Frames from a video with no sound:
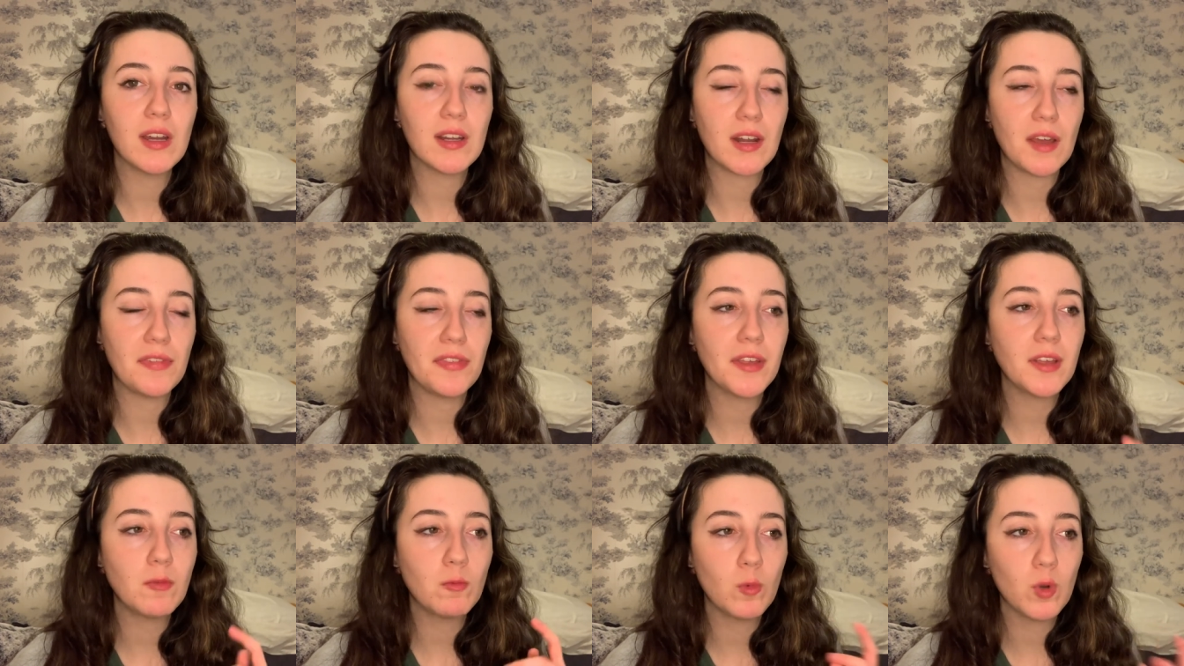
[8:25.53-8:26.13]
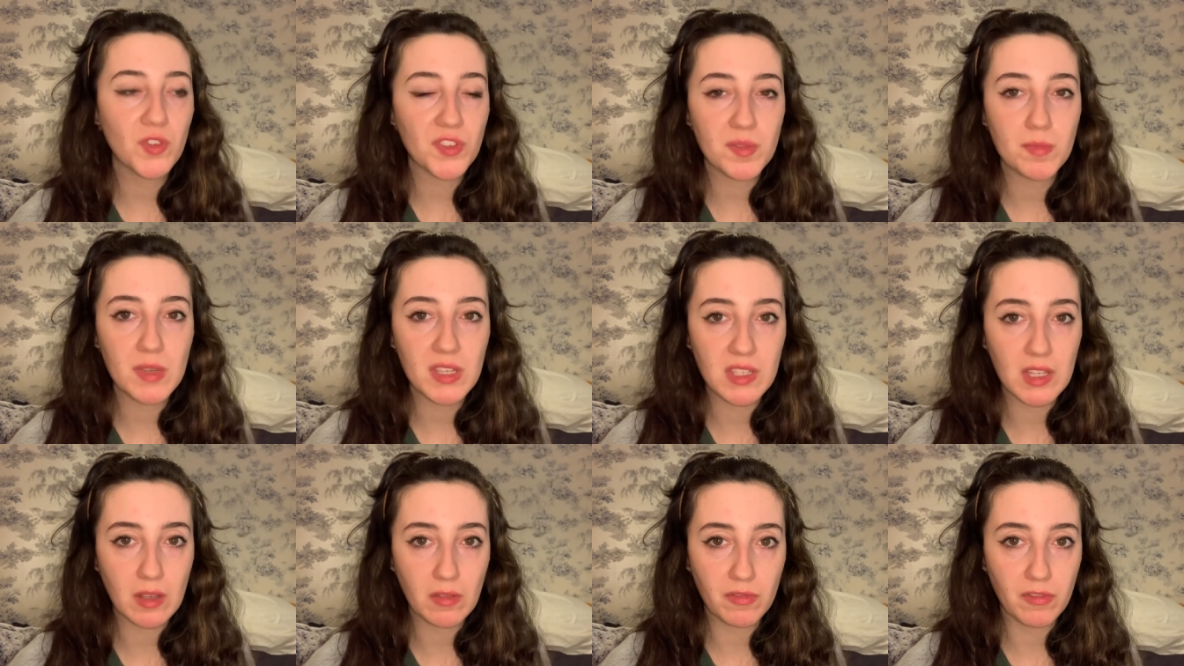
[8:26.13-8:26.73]
And I think what's
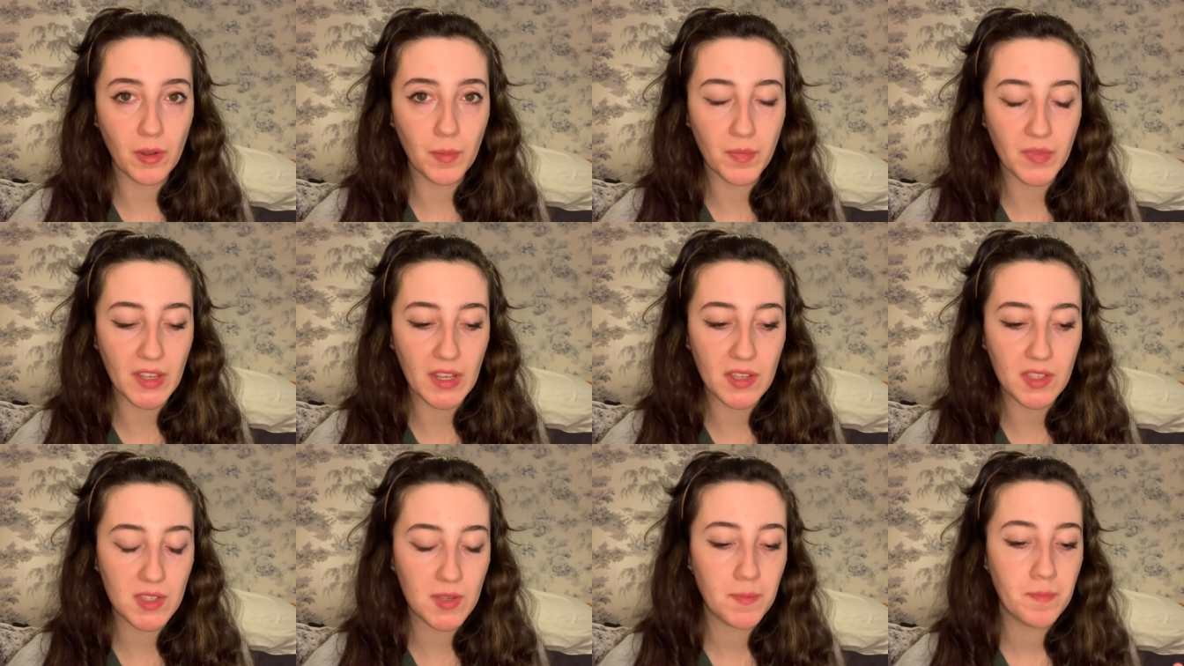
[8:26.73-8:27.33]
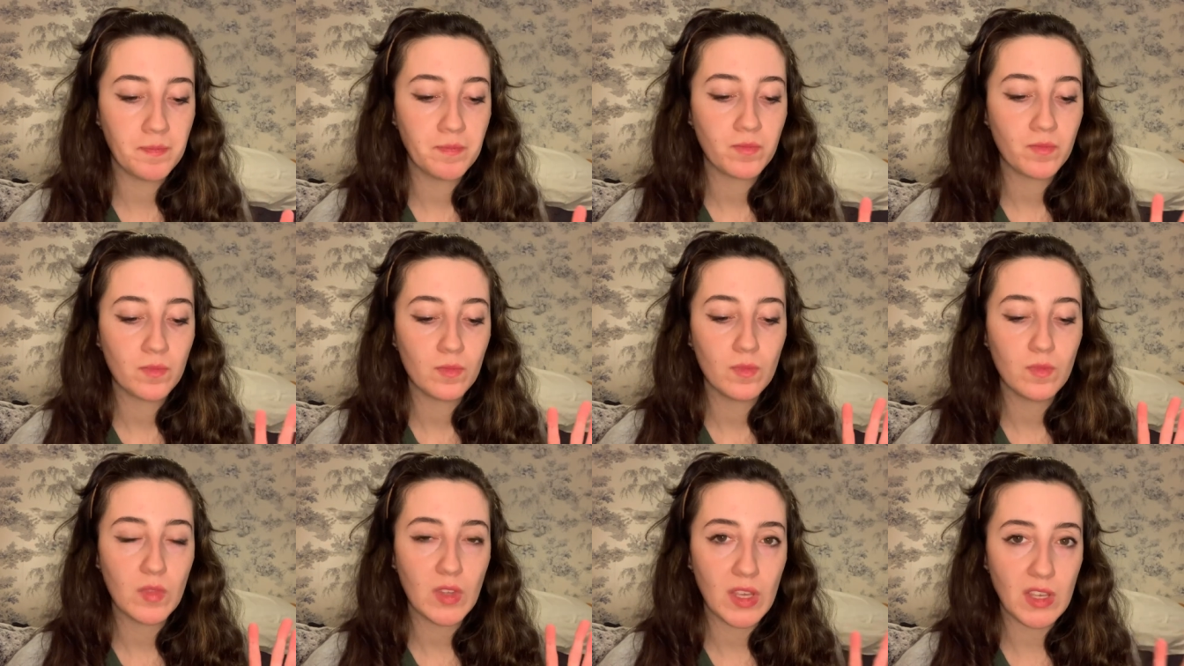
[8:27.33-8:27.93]
missing from this
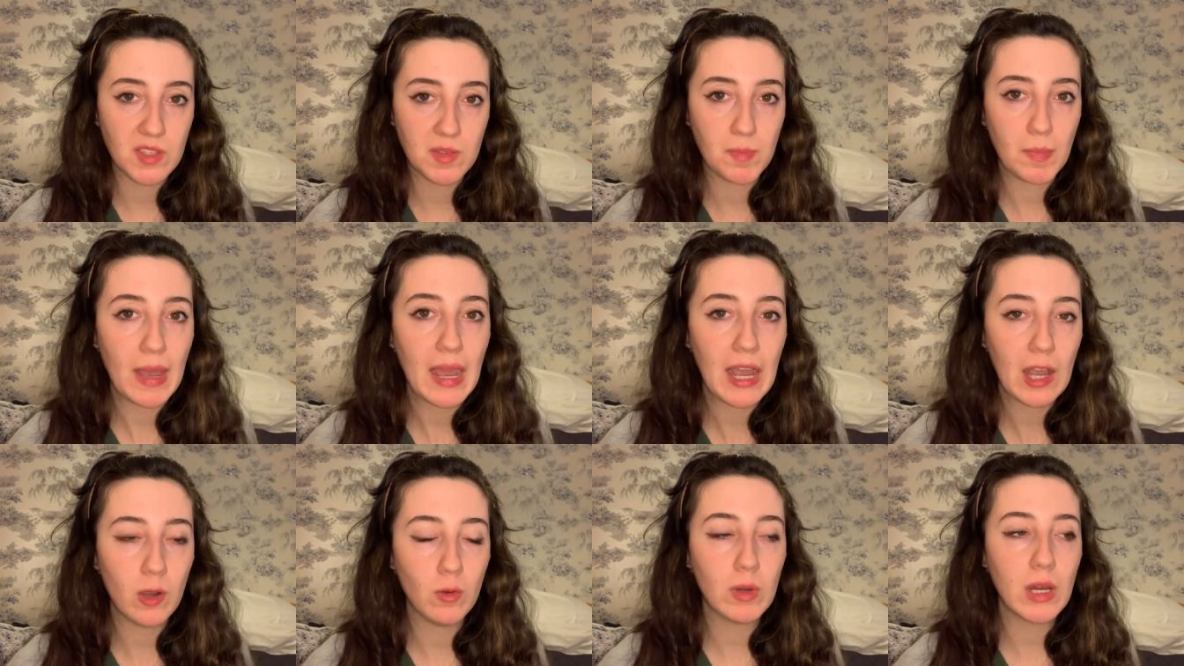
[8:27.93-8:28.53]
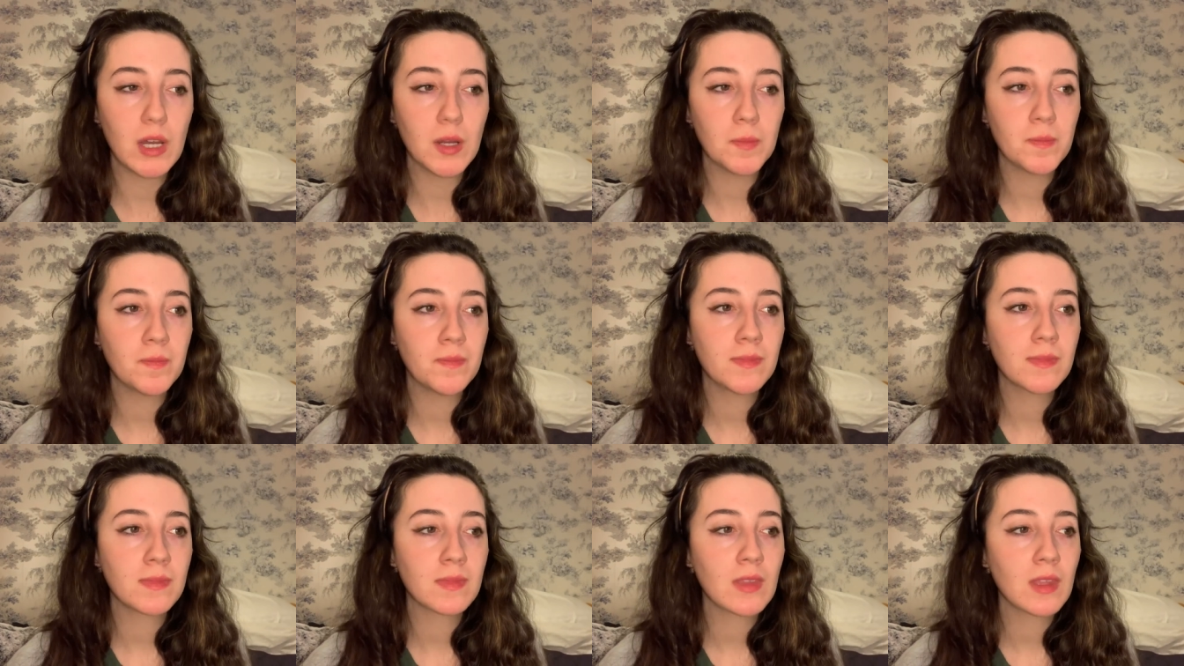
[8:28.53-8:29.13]
is power.
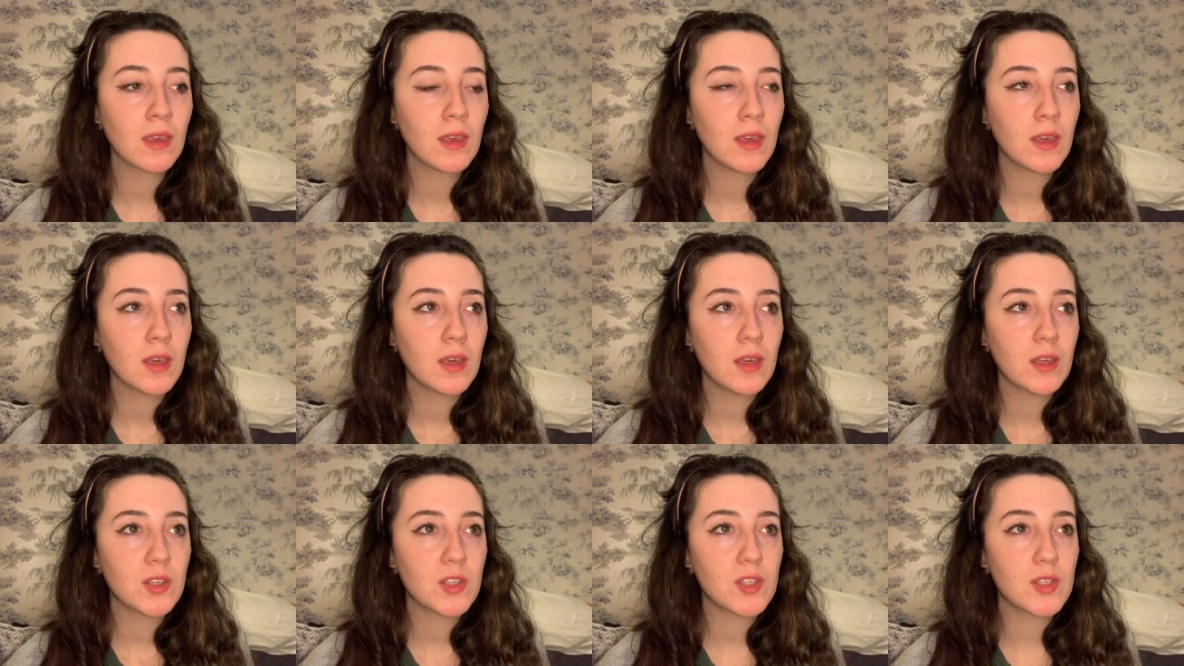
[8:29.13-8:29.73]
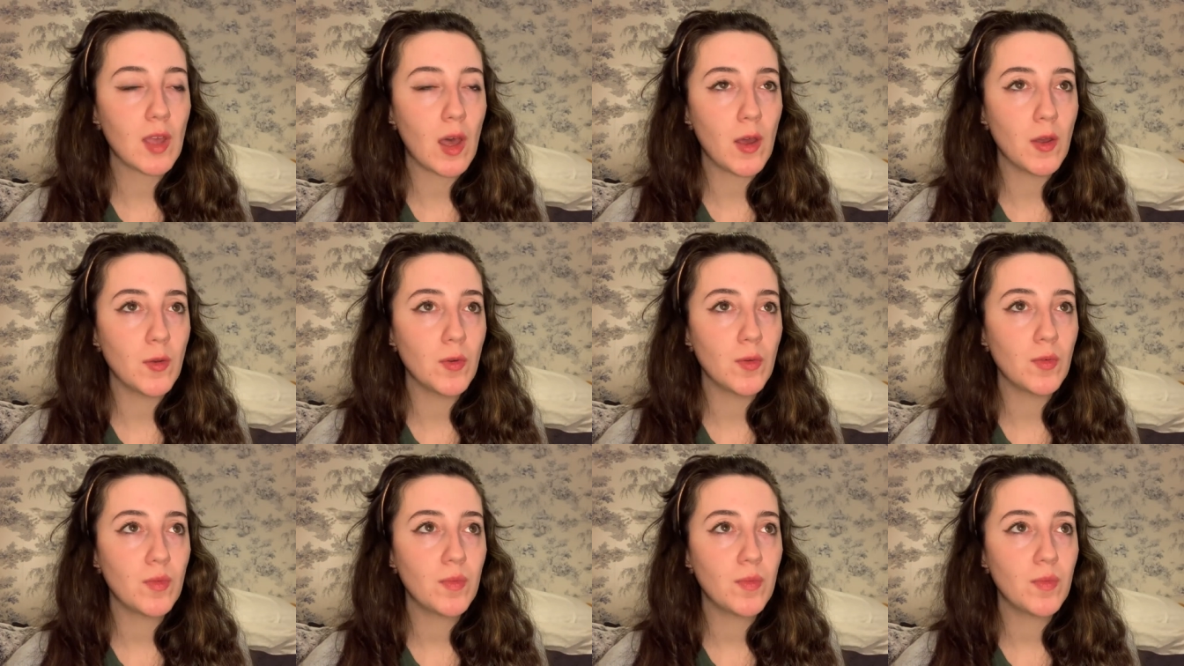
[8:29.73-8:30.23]
So